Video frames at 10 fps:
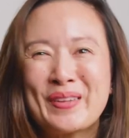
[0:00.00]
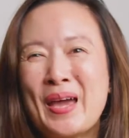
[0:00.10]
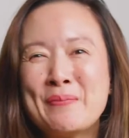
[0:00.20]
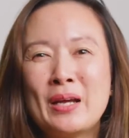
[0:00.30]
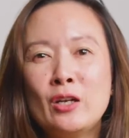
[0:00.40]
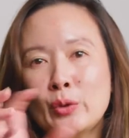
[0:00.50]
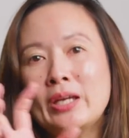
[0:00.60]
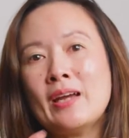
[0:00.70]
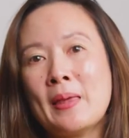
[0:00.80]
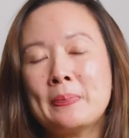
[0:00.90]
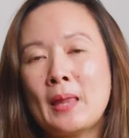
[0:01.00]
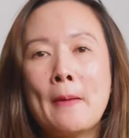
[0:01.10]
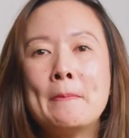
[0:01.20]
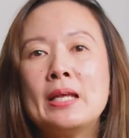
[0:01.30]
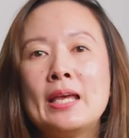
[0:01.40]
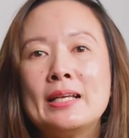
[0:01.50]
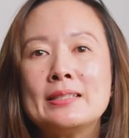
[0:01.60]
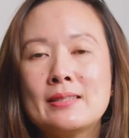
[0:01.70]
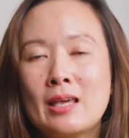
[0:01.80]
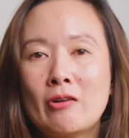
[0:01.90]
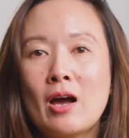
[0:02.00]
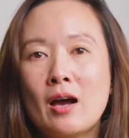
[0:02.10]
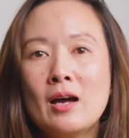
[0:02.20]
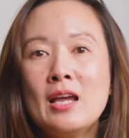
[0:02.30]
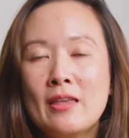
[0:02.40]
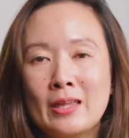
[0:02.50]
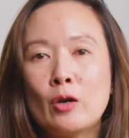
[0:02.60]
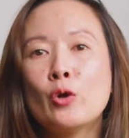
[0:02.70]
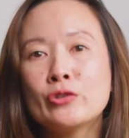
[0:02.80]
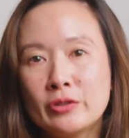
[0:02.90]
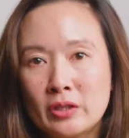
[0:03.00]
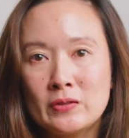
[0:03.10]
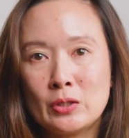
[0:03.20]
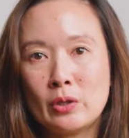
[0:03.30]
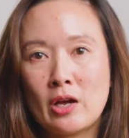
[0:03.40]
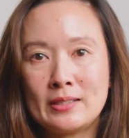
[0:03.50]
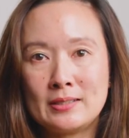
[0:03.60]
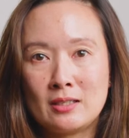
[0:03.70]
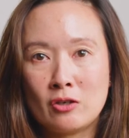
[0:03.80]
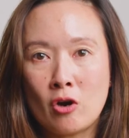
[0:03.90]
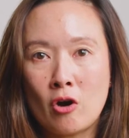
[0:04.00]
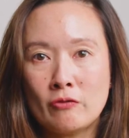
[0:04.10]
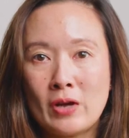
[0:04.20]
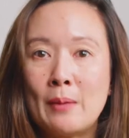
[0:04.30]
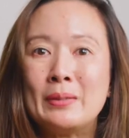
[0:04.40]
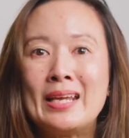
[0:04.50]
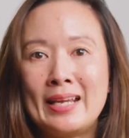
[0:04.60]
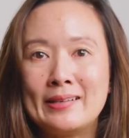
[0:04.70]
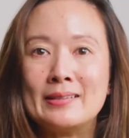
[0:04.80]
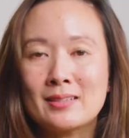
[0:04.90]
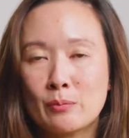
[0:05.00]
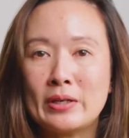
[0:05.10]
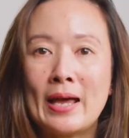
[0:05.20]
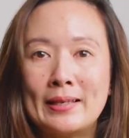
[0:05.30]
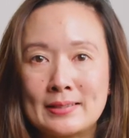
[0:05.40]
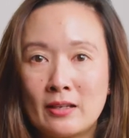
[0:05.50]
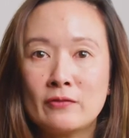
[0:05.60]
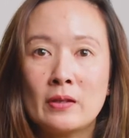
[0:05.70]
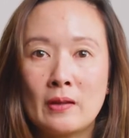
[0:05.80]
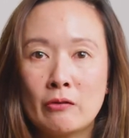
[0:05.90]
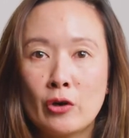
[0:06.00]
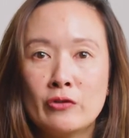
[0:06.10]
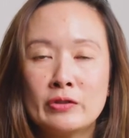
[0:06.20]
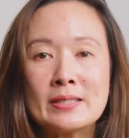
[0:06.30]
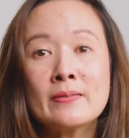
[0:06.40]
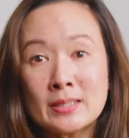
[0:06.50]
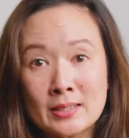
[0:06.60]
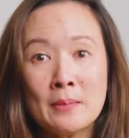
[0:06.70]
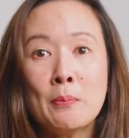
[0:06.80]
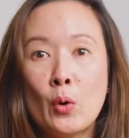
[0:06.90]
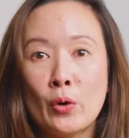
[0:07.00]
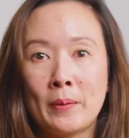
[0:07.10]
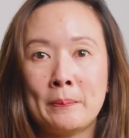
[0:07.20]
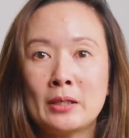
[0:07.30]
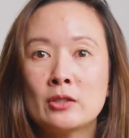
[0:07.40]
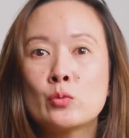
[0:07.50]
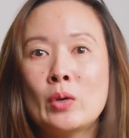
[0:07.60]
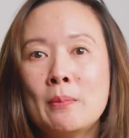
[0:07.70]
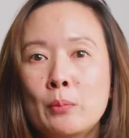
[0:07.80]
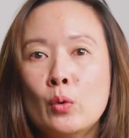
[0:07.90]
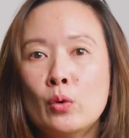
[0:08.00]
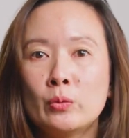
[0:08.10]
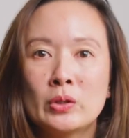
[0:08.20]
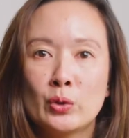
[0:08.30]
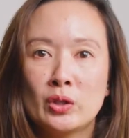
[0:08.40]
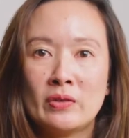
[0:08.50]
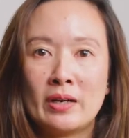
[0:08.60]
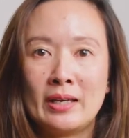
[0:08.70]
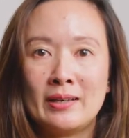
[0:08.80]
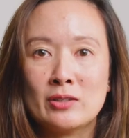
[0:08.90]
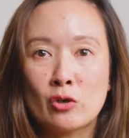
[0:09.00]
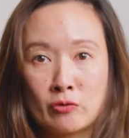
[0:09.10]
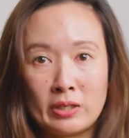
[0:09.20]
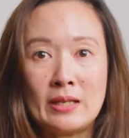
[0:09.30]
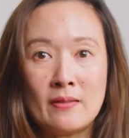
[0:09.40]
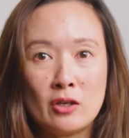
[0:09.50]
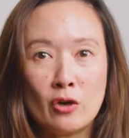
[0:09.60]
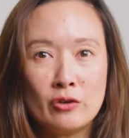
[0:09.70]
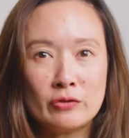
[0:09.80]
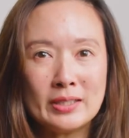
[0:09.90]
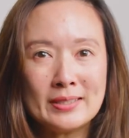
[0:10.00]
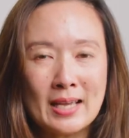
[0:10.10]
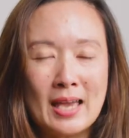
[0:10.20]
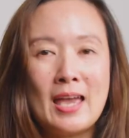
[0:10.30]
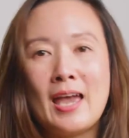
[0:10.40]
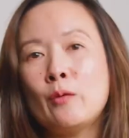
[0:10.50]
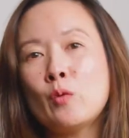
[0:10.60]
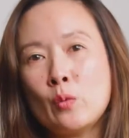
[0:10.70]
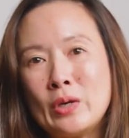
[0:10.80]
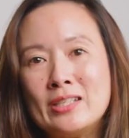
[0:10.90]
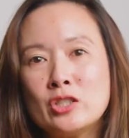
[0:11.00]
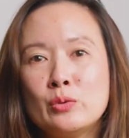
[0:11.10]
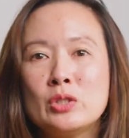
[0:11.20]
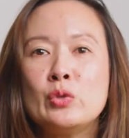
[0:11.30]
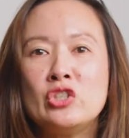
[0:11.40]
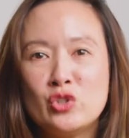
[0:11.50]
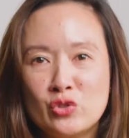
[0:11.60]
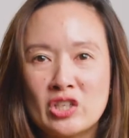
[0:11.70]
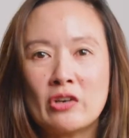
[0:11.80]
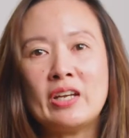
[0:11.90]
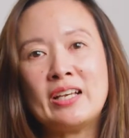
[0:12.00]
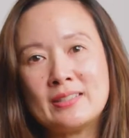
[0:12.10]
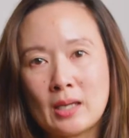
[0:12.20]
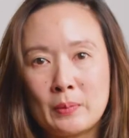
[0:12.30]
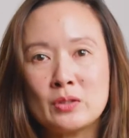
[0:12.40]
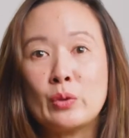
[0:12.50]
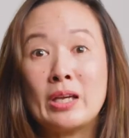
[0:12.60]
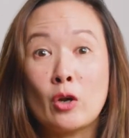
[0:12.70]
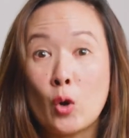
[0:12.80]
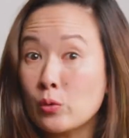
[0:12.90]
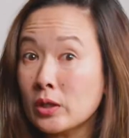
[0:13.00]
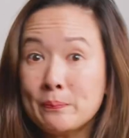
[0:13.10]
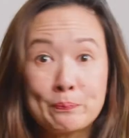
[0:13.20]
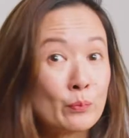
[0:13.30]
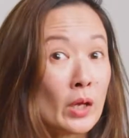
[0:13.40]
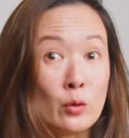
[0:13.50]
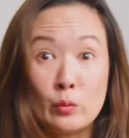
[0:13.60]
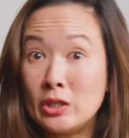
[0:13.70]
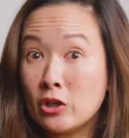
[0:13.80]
And by looking at how many eggs there are, that also gives you an idea of how many eggs someone has left in their ovaries. And this is important because we're born with all of our eggs already in the ovaries. And what we do is we use our eggs up as we get older, and we